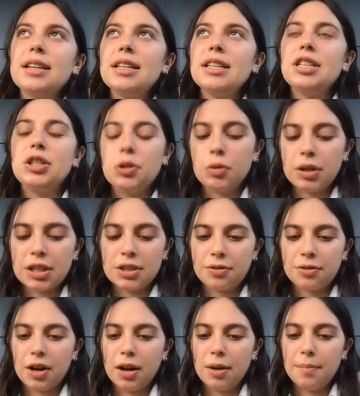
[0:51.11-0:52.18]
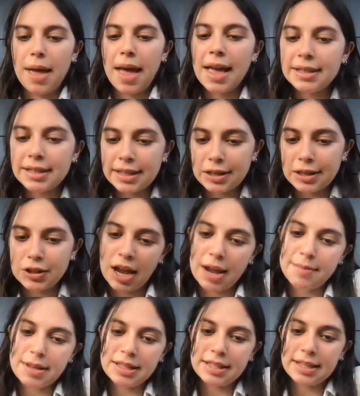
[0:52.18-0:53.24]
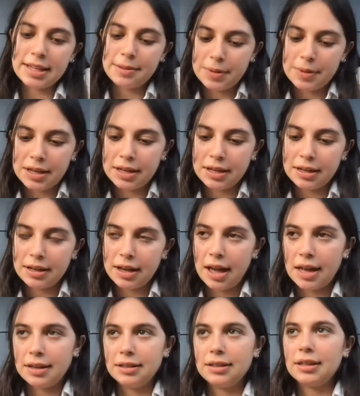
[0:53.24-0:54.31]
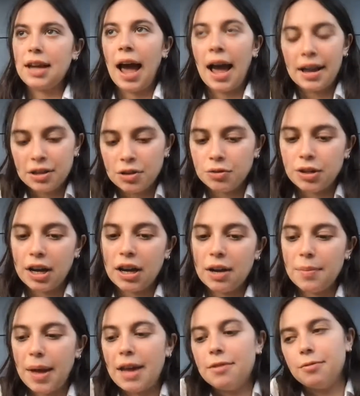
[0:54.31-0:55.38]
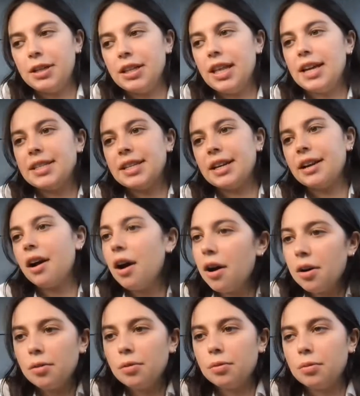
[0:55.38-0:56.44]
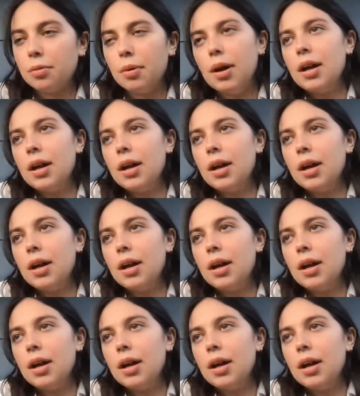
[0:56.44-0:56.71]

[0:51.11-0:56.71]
students from ending their time at CEP and at UW and realizing, oh,